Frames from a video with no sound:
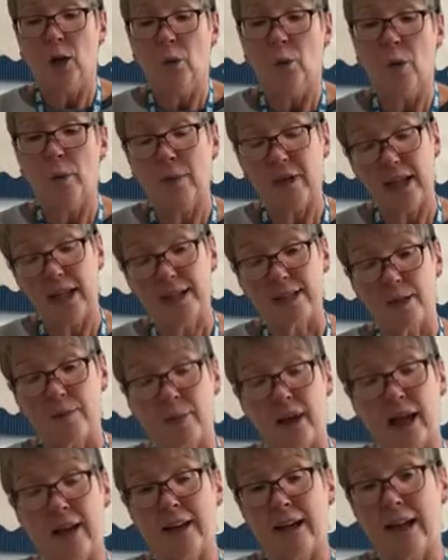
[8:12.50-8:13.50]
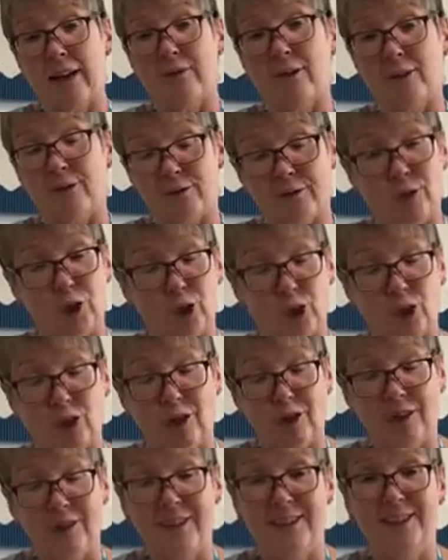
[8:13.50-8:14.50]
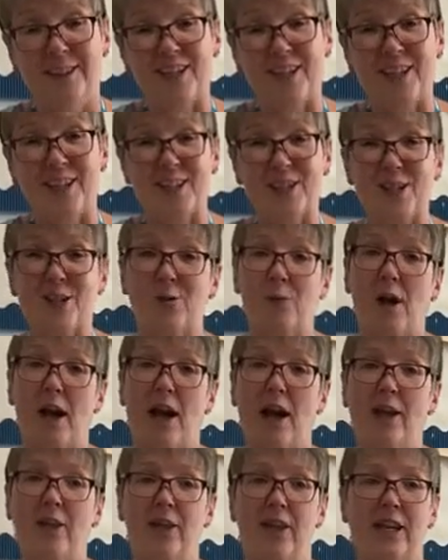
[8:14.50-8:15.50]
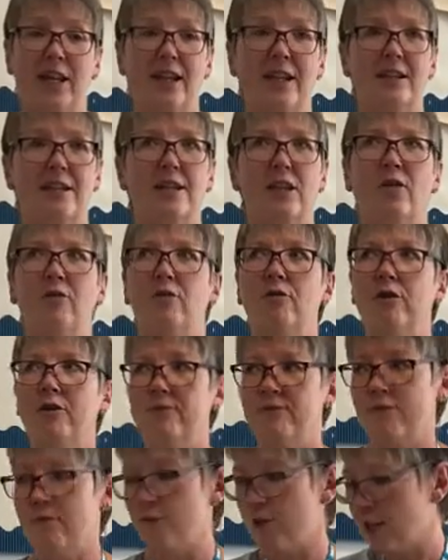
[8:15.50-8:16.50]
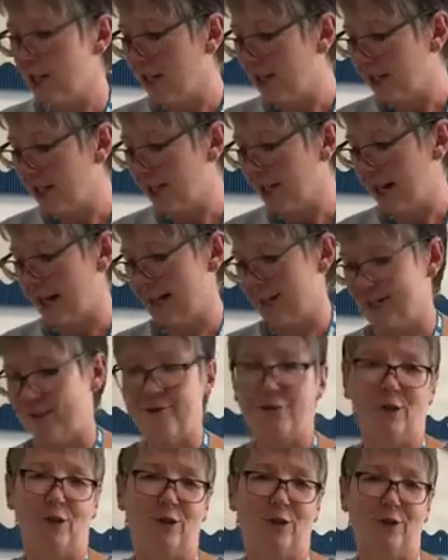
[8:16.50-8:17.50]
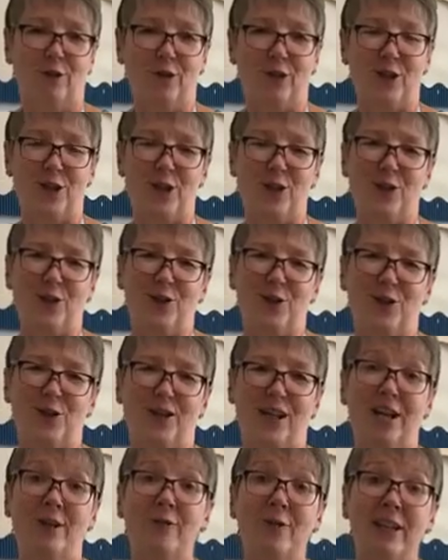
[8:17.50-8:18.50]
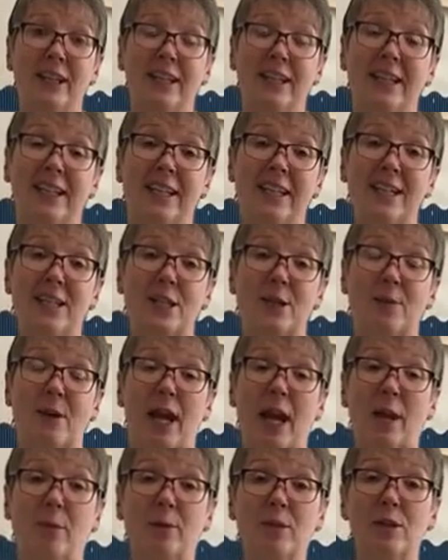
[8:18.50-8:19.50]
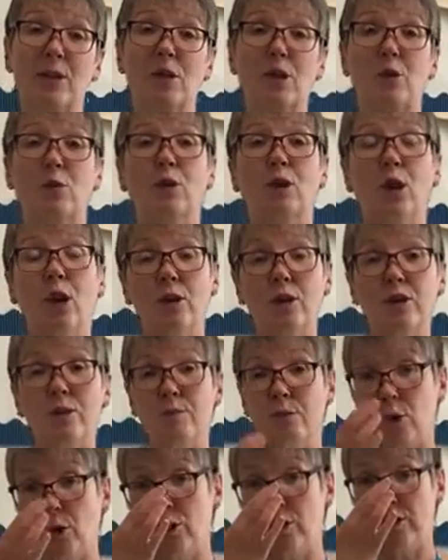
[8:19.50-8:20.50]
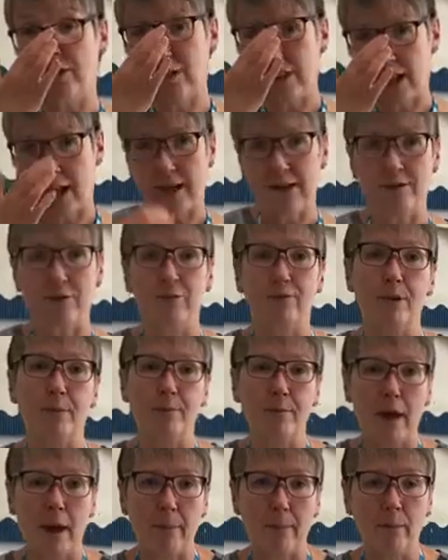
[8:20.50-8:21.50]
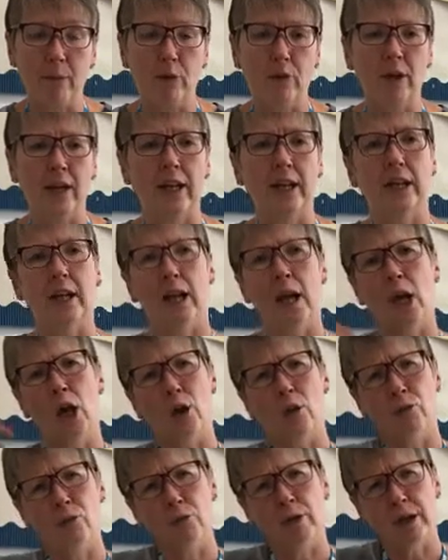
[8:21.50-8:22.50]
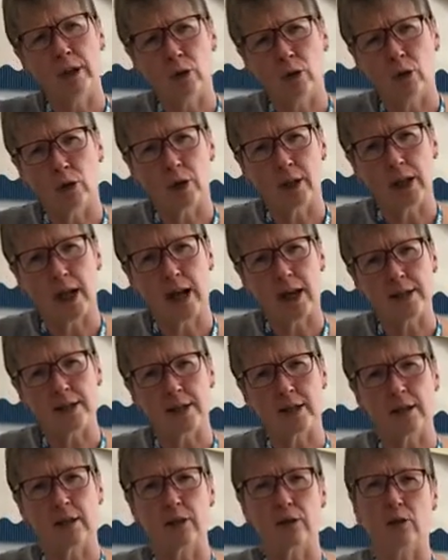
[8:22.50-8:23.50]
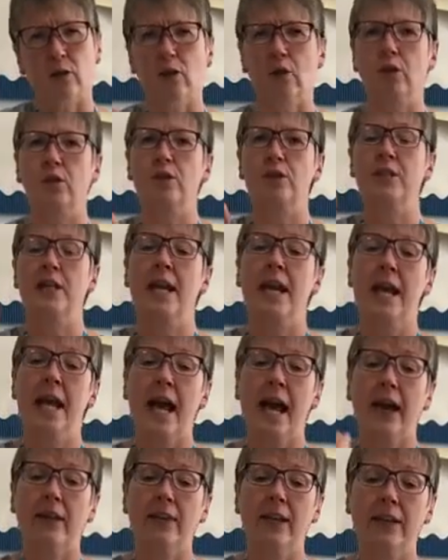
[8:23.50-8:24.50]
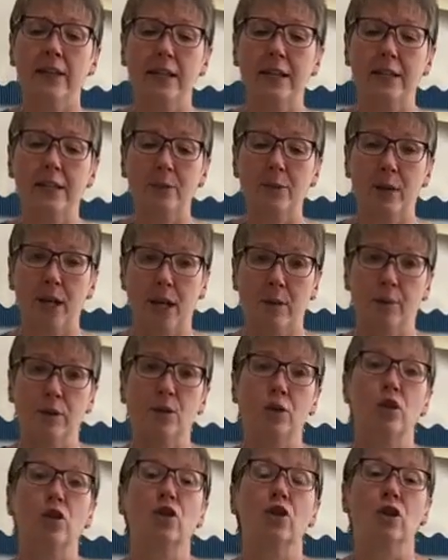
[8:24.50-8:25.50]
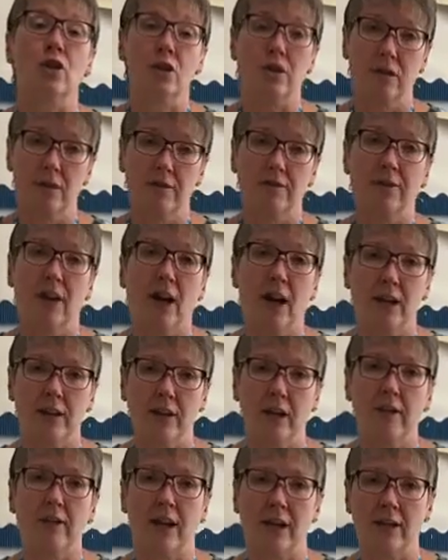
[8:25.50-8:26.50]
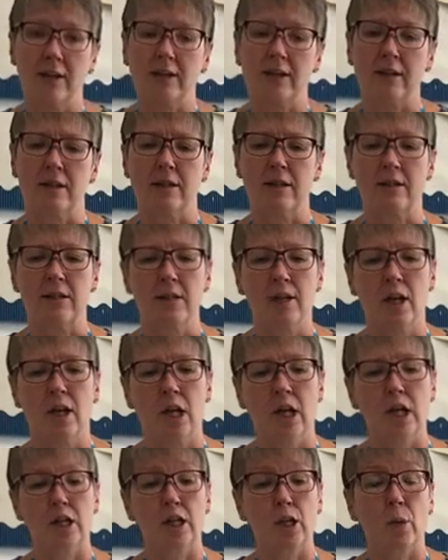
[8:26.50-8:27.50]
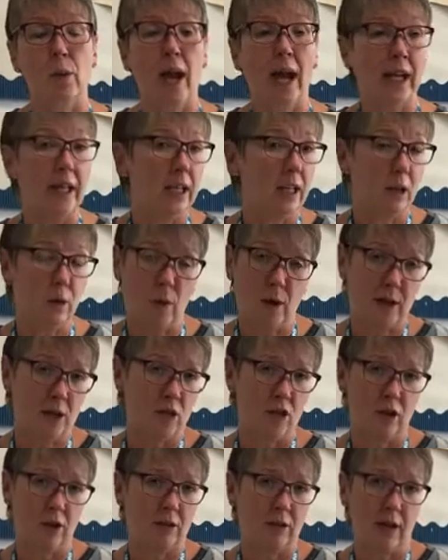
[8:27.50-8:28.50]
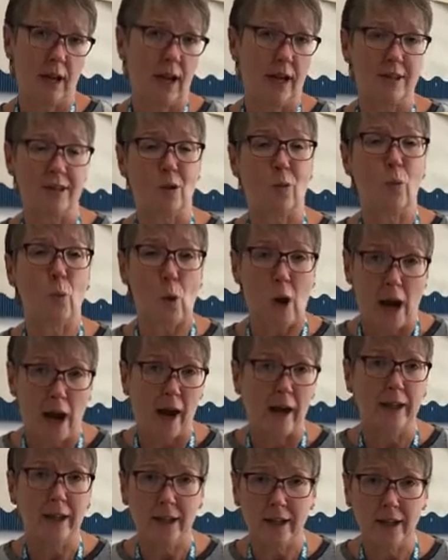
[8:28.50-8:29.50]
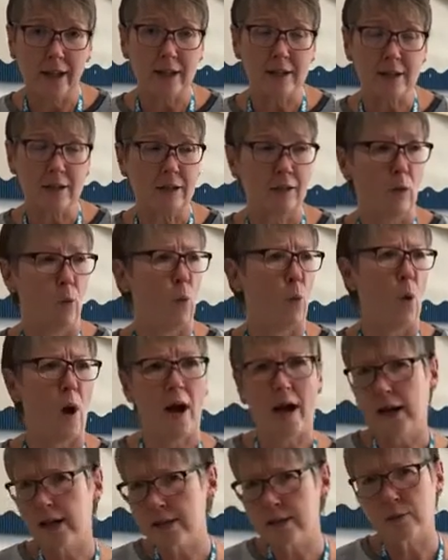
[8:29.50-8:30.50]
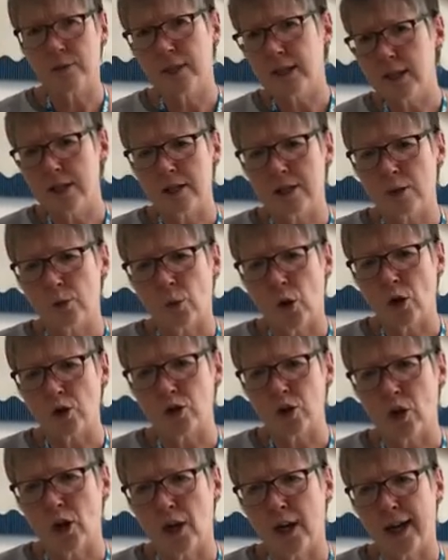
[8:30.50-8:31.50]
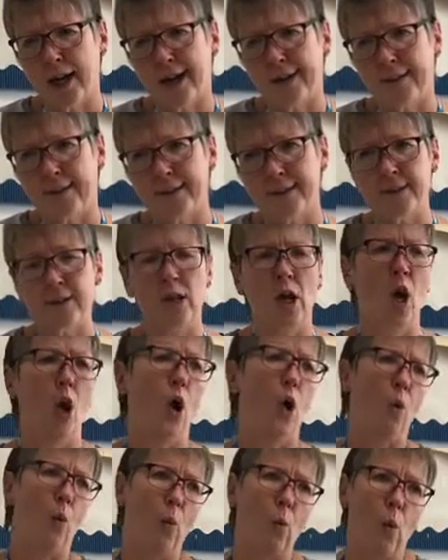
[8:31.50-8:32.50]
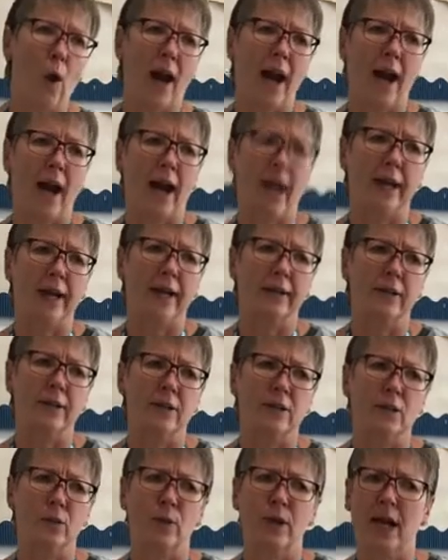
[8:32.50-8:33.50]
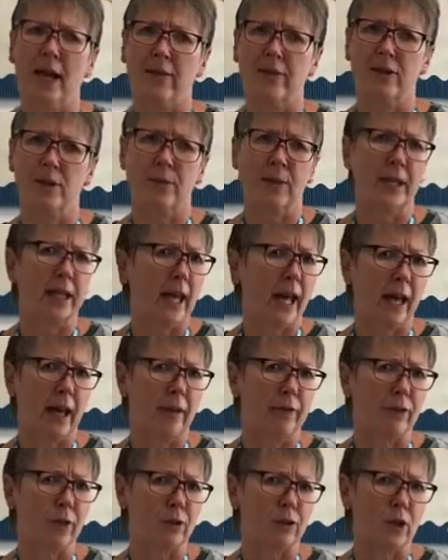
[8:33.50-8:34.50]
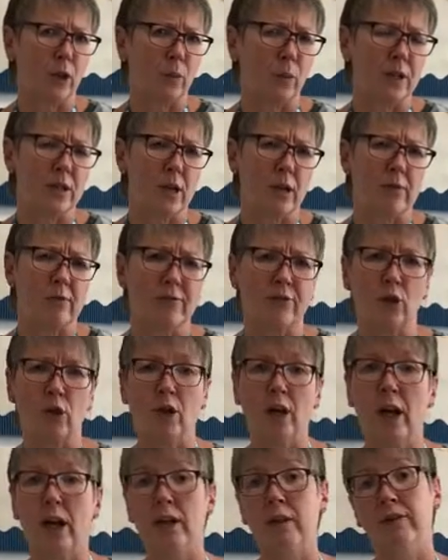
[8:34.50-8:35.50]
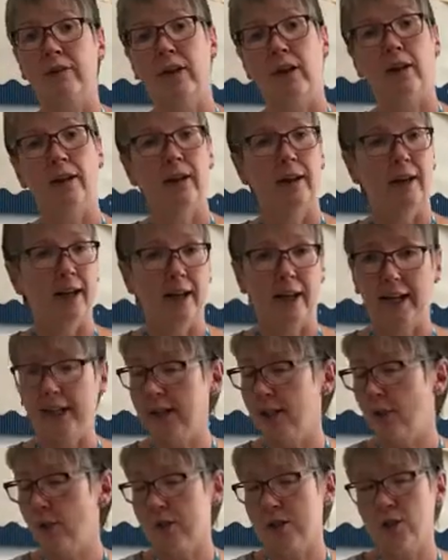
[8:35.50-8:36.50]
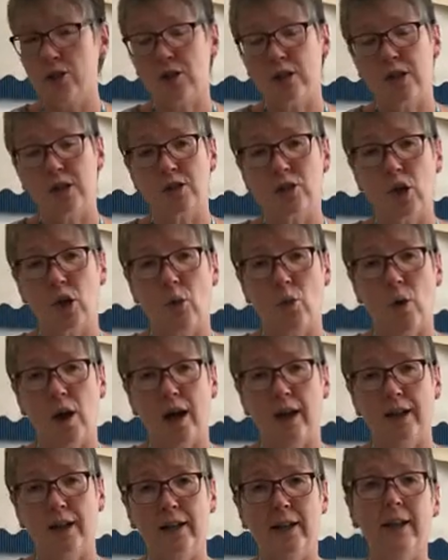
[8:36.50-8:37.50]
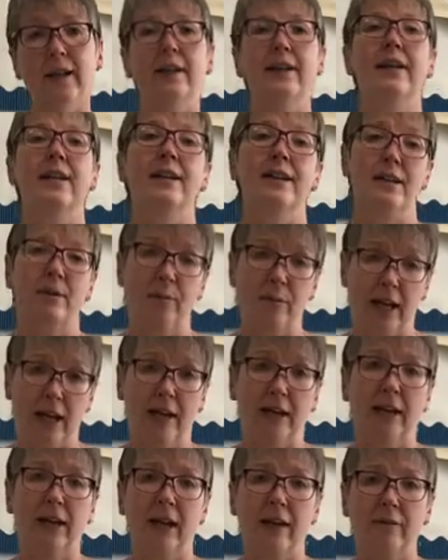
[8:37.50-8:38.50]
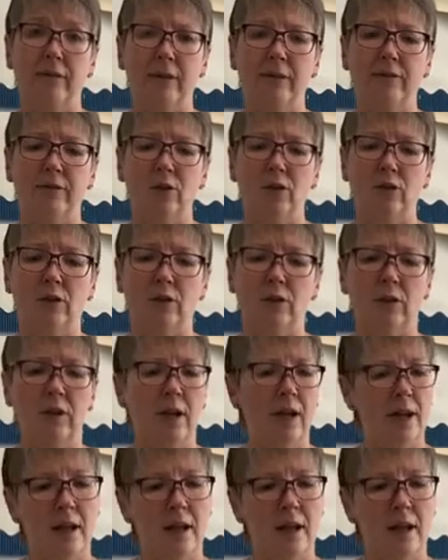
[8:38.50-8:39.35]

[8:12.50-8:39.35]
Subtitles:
When we get to blank level 4, this is where things really get difficult for the children. They really need to be able to do lots more of that, remembering, reorganising thoughts, and they need to be able to justify their answers. So any question that has a why in it, why do we need to wash our hands? Why do we have to be careful so we don't fall over? Any question that's got why in it is a blank level 4.